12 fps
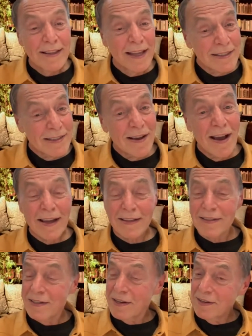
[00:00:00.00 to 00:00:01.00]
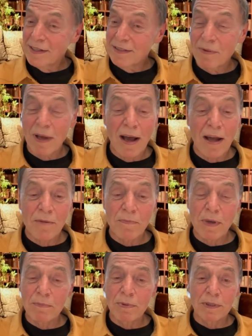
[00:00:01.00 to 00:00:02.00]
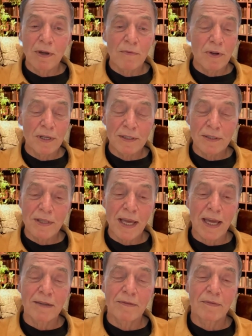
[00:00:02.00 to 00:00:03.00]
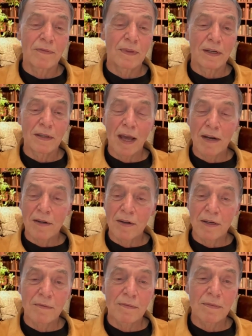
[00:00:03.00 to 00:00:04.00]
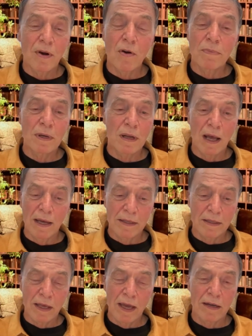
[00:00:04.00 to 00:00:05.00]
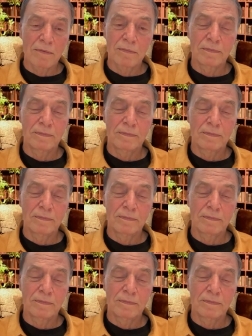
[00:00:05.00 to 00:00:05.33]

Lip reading: That's a lot, a lot of people don't want to do that. They're not going to open it like that.